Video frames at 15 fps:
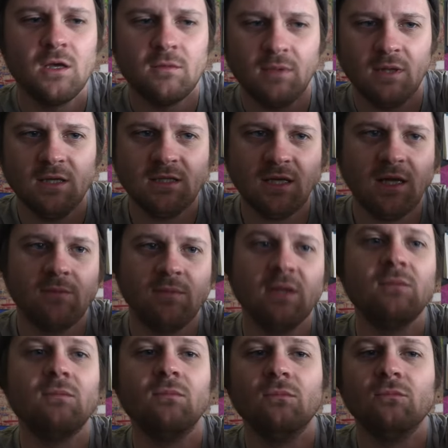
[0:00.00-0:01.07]
But there's like a
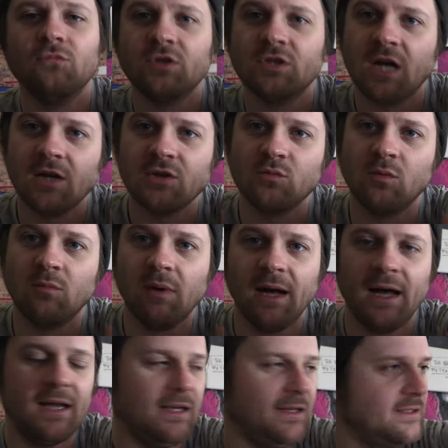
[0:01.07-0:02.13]
wee rechargeable
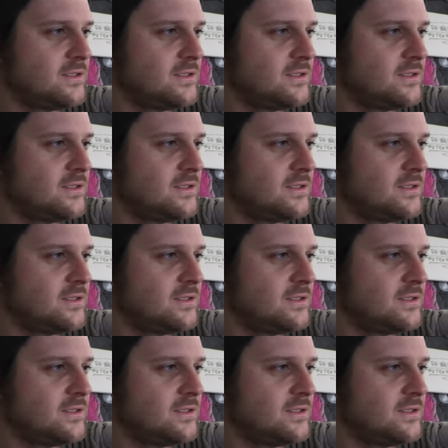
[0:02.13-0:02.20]
battery,